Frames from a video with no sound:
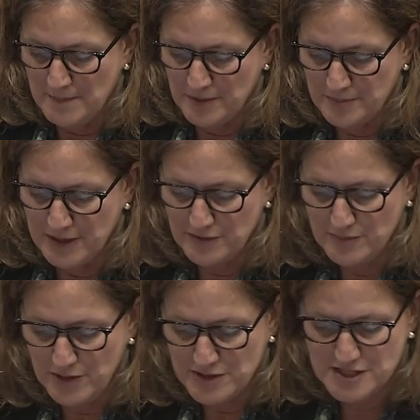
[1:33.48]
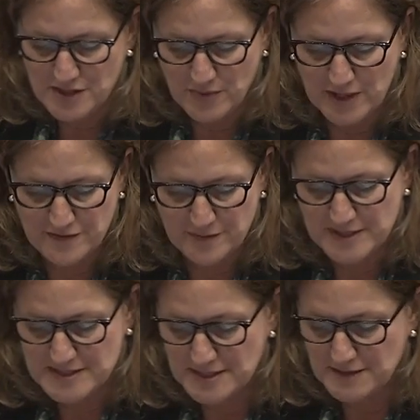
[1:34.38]
But being remote and away from
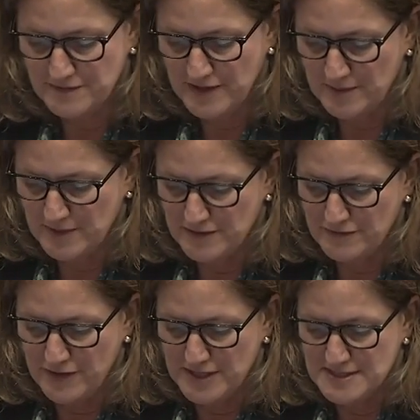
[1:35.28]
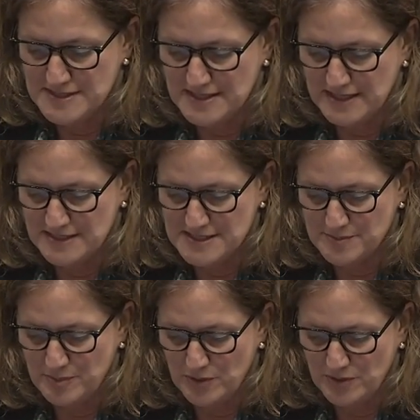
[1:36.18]
extended family, friends and
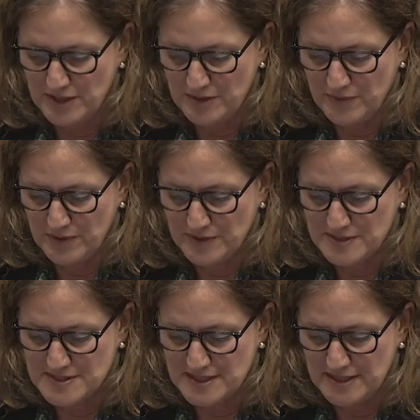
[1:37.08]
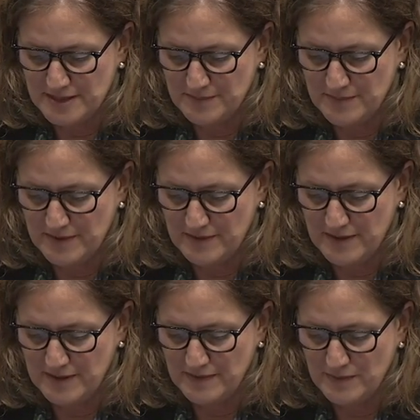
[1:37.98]
support networks, I
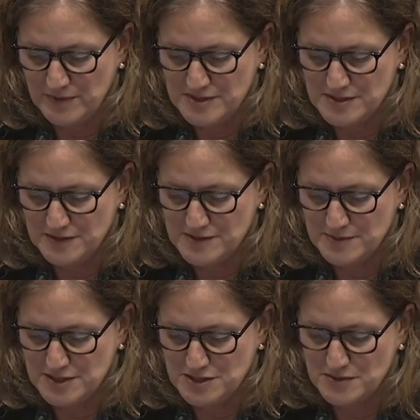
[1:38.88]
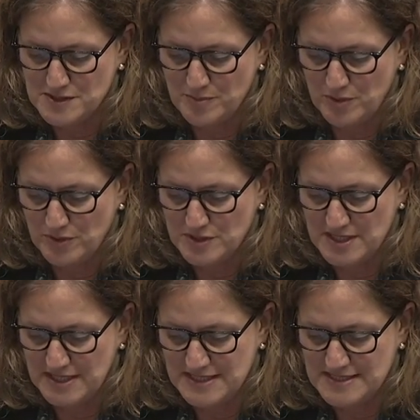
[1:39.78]
think we deserve some additional support
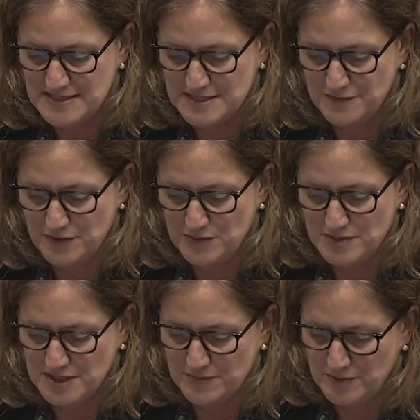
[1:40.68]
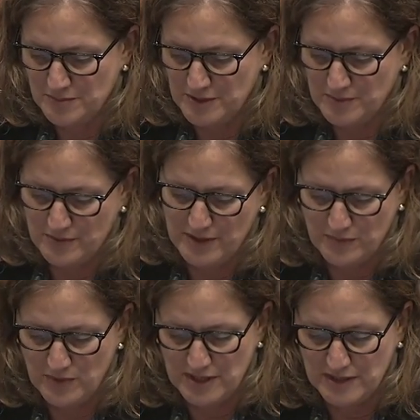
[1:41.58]
to ease the difficulty when people are
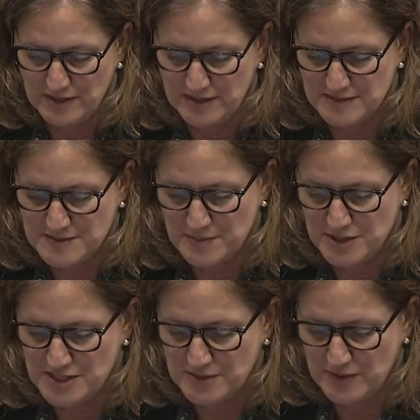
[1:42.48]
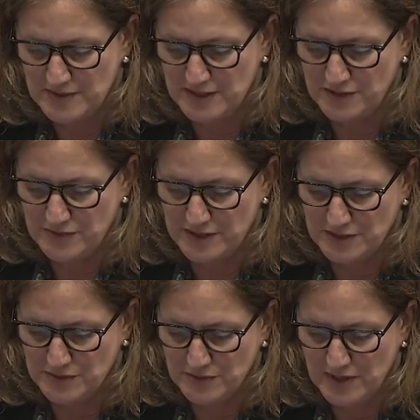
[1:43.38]
unwell, especially when they're
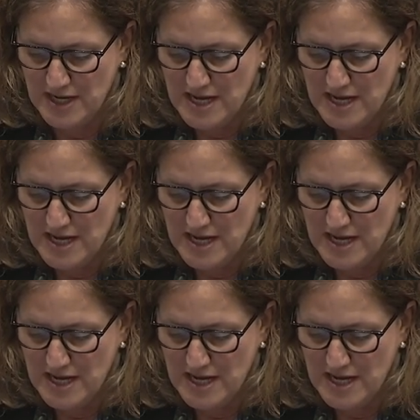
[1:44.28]
critical,